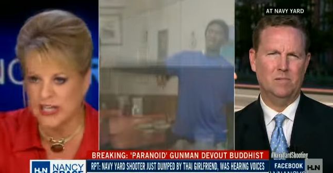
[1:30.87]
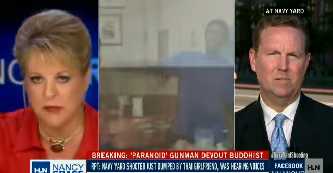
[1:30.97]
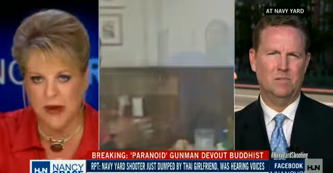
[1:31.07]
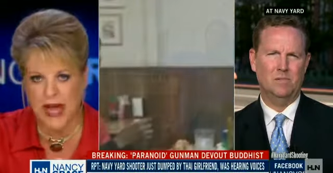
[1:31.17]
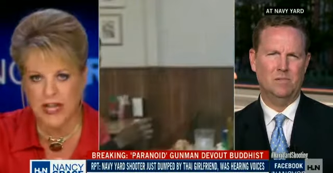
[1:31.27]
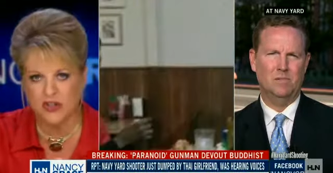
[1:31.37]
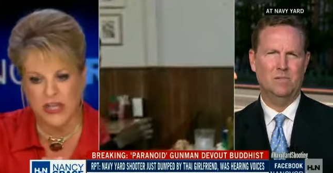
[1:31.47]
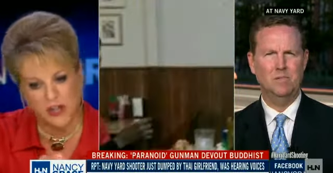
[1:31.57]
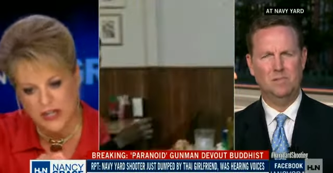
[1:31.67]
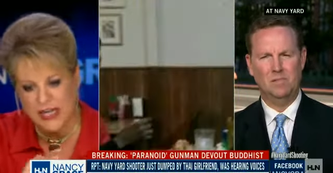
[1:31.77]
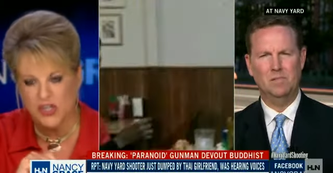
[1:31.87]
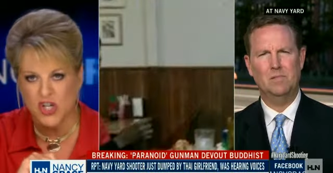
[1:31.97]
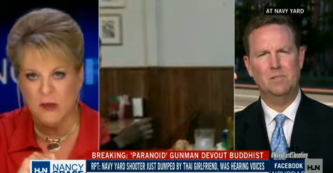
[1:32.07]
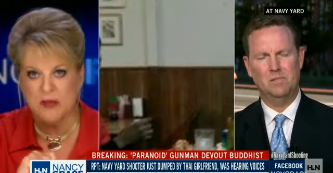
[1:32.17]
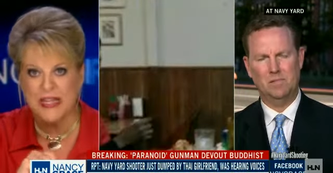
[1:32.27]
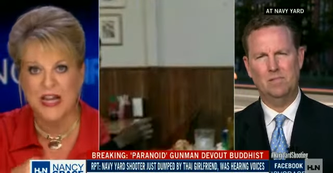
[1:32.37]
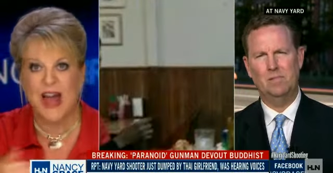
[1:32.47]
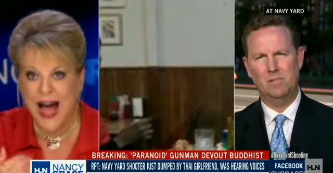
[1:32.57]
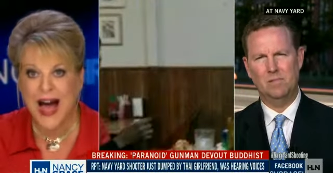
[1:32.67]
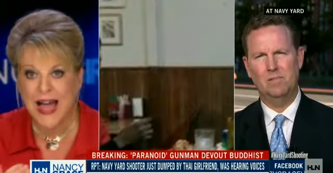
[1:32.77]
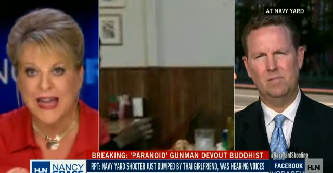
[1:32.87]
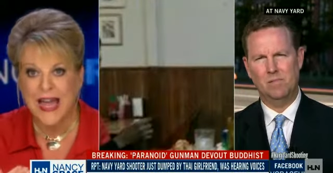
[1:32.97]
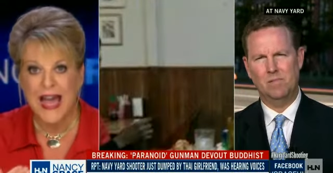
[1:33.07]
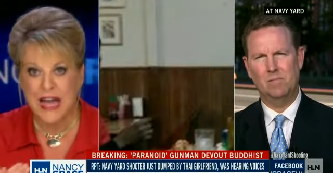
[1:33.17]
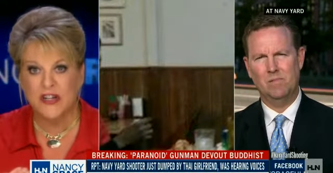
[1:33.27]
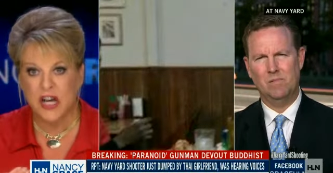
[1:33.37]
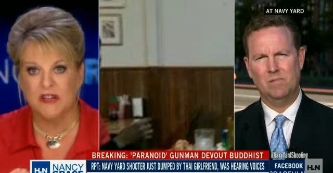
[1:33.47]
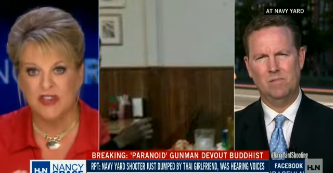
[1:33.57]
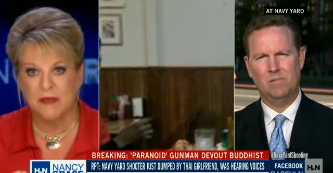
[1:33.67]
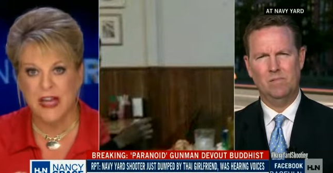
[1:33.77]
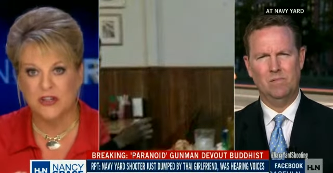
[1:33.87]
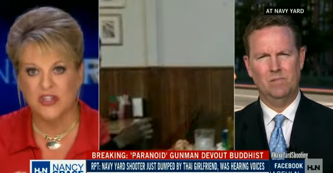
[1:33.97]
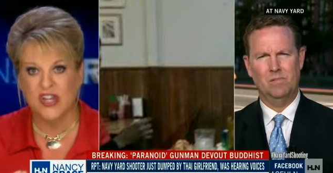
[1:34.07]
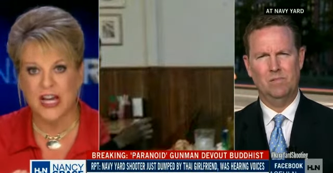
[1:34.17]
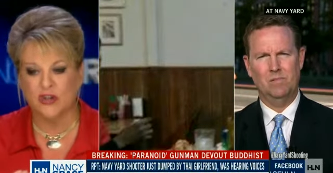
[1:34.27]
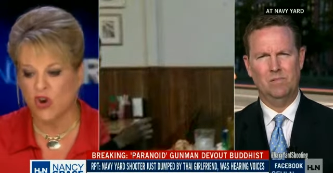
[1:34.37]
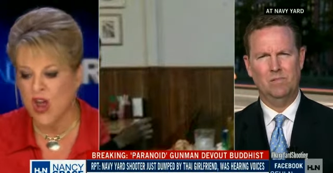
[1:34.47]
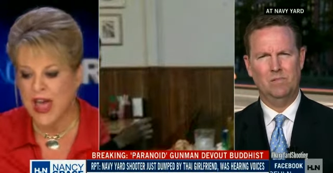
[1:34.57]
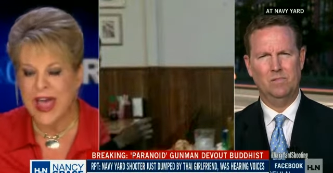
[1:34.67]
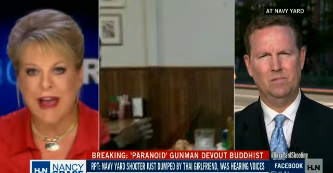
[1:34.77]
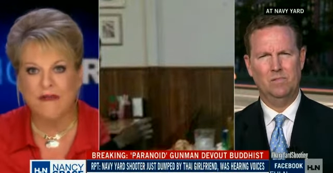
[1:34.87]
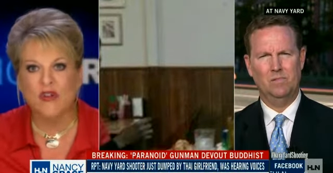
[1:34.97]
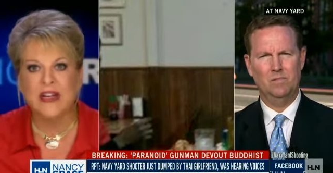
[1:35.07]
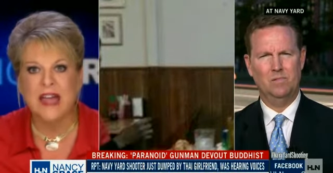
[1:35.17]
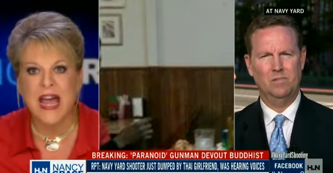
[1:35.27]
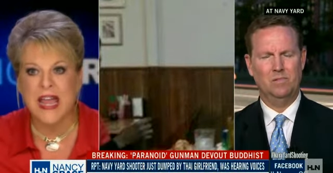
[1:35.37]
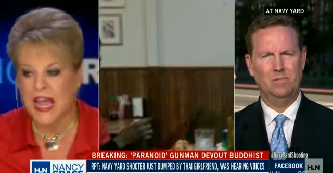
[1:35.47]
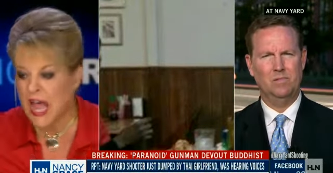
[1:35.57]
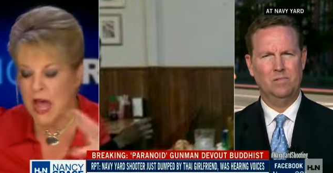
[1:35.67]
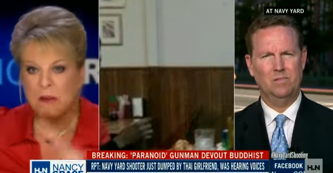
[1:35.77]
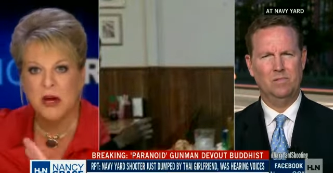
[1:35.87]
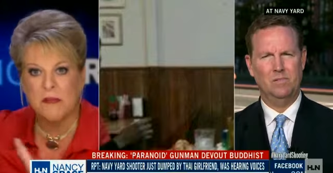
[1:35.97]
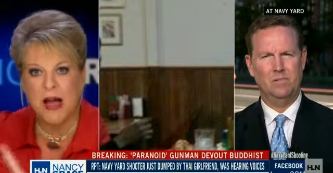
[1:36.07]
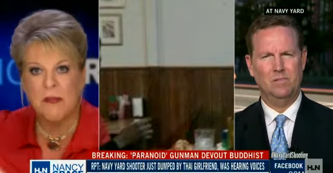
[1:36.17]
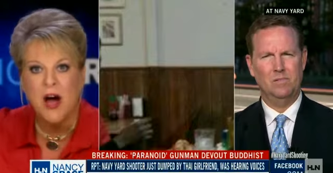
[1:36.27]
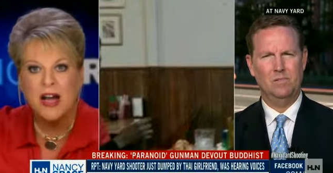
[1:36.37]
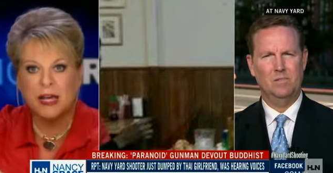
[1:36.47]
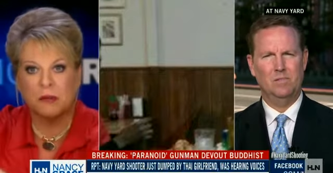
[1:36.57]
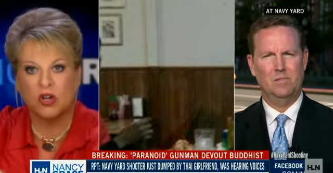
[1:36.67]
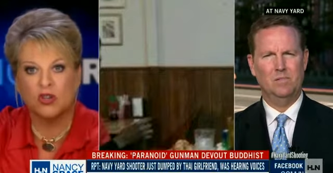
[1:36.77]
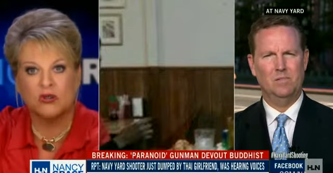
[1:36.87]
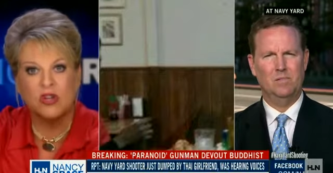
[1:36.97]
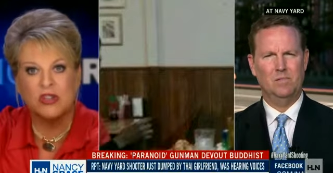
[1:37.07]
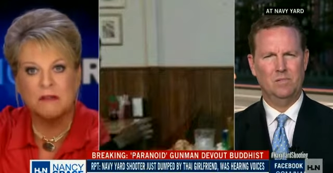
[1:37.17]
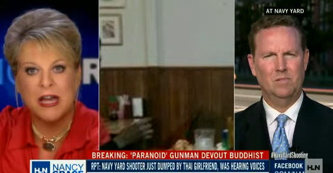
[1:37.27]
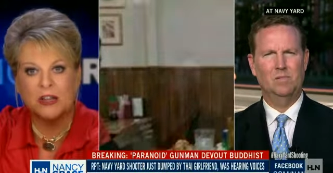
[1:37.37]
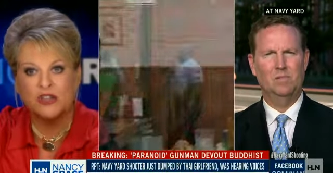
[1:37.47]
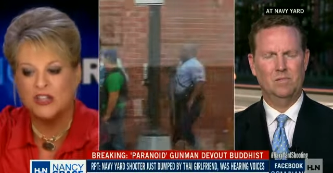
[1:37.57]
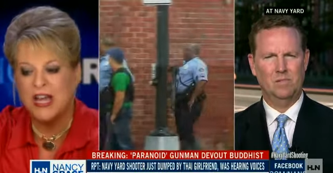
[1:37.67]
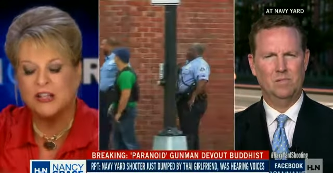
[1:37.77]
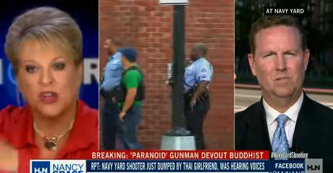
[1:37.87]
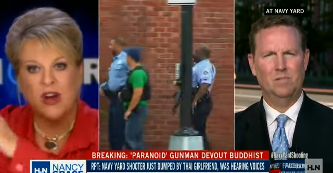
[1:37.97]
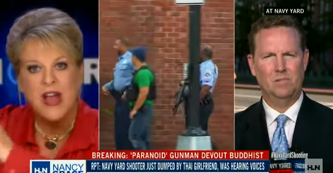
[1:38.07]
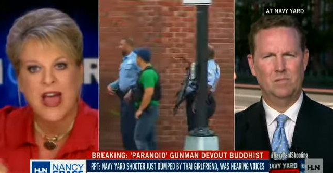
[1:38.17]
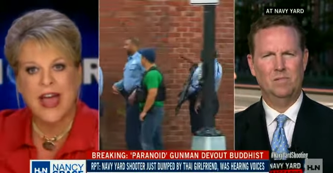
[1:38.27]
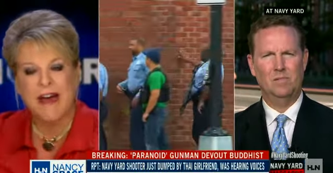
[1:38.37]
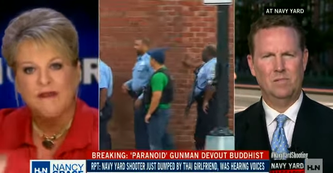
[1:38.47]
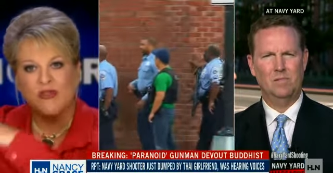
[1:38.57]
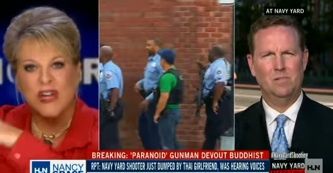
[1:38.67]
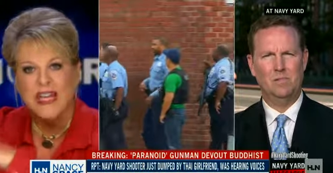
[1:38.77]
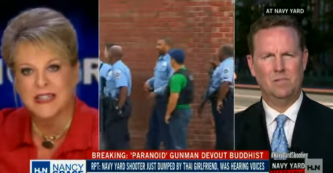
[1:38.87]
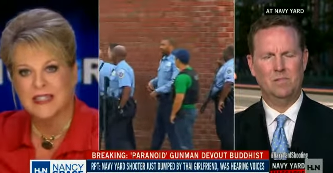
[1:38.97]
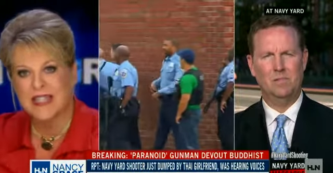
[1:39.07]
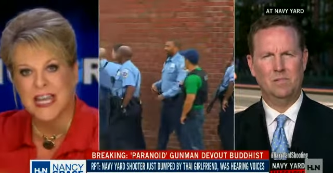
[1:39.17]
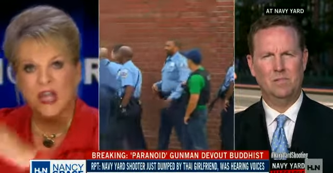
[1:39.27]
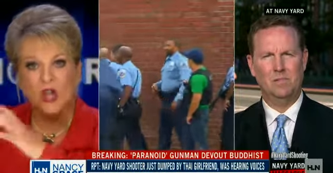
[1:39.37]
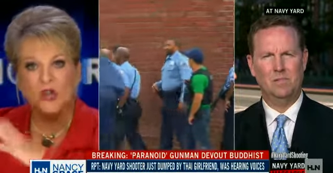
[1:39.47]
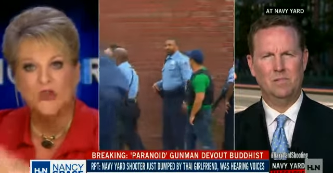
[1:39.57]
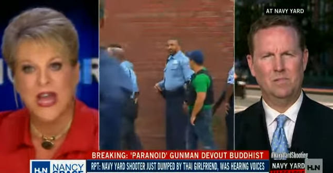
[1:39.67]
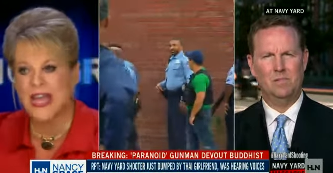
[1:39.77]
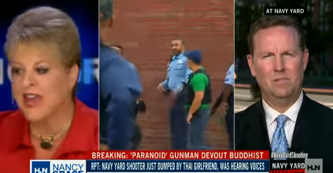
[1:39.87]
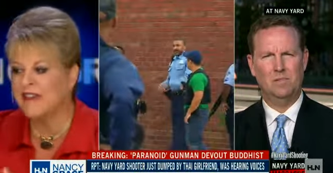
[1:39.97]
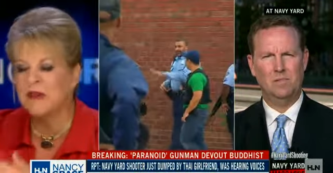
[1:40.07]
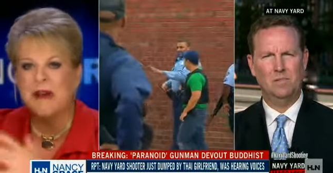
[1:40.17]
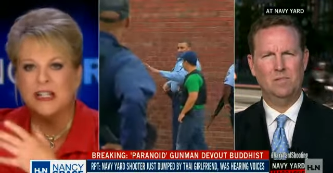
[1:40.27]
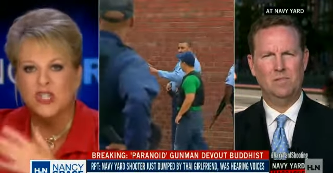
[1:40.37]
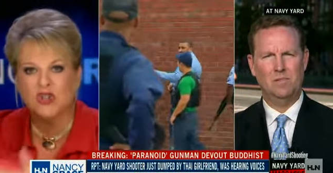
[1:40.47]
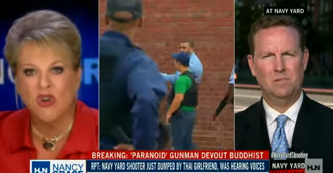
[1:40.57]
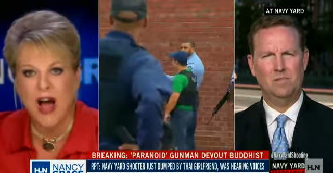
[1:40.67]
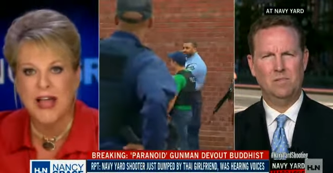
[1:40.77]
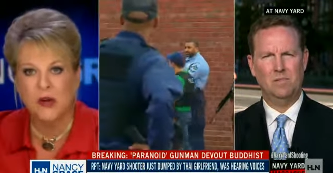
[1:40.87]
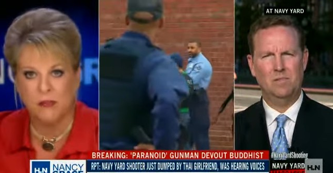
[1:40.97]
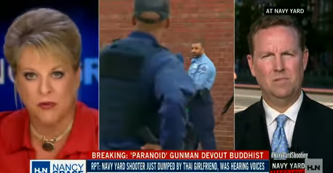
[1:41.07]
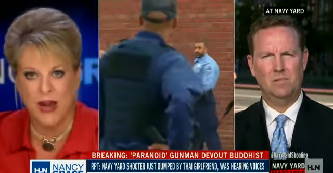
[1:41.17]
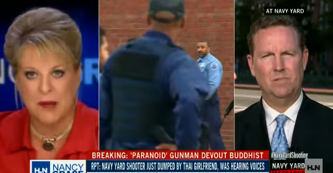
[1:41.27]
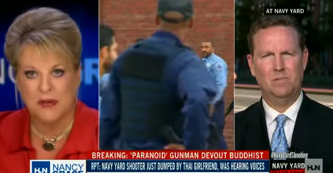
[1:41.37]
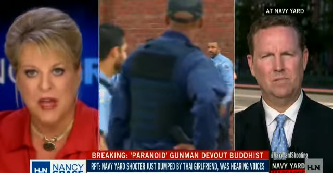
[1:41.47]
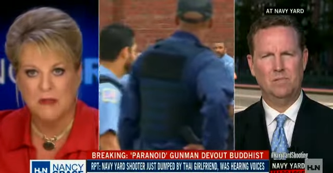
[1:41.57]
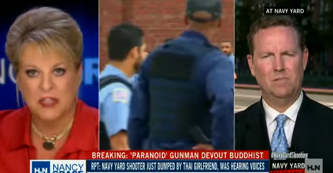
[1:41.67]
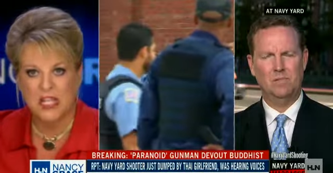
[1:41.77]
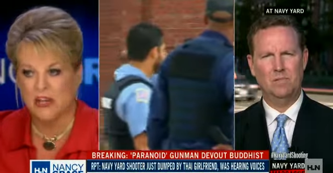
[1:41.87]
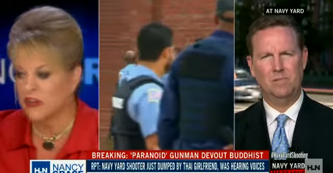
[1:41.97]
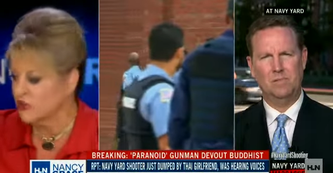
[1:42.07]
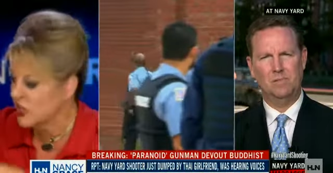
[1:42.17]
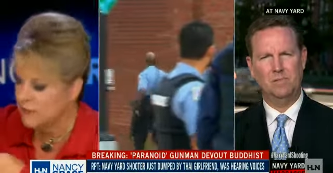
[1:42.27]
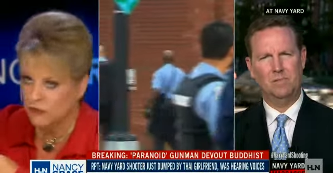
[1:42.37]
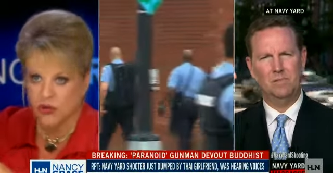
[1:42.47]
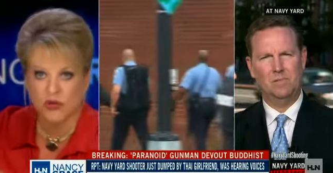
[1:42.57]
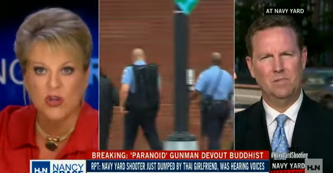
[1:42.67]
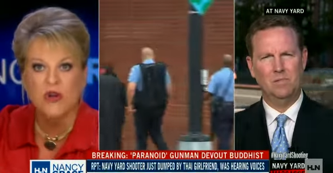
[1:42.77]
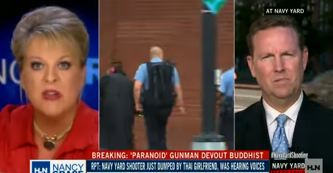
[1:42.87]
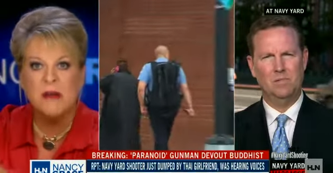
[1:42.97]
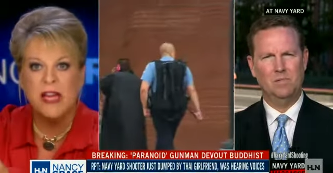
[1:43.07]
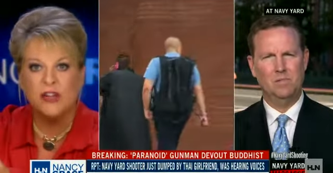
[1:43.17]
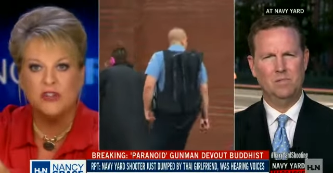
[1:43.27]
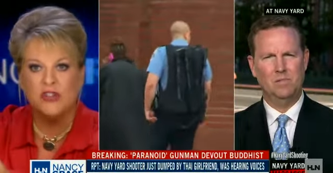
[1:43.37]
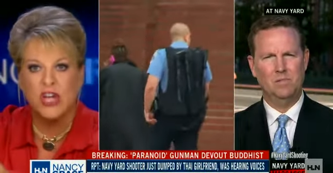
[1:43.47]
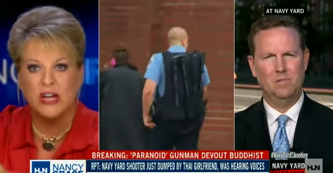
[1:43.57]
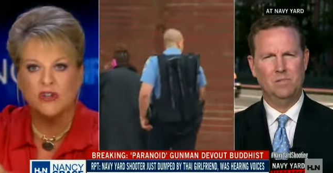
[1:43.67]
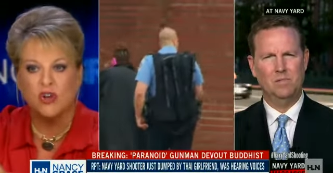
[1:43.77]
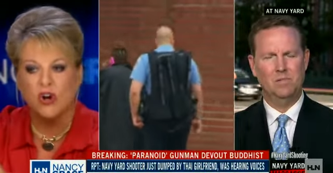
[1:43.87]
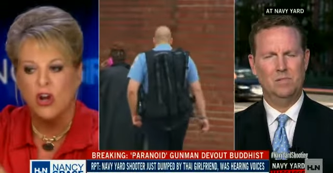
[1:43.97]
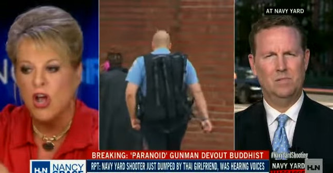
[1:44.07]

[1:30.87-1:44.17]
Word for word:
Speaker 1: at the badge. They look at you up and down. I had to go through the metal detector every day and put my pocketbook through the metal detector every single day. Even my trial prep materials through the metal detector.